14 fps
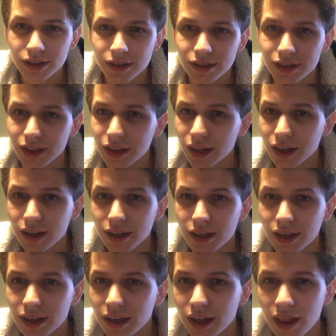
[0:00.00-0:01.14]
See,
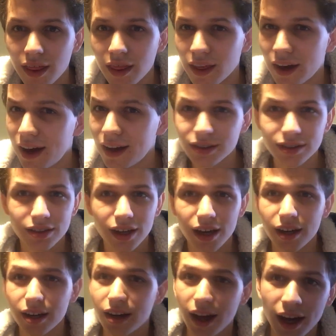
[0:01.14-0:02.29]
that's
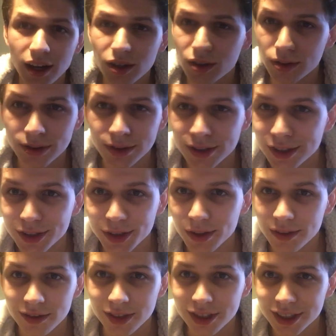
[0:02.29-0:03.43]
not natural in the
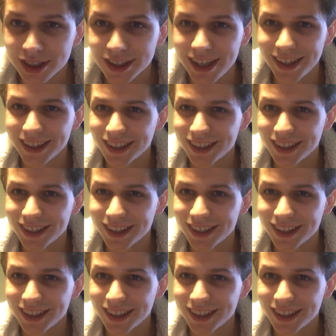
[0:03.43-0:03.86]
universe.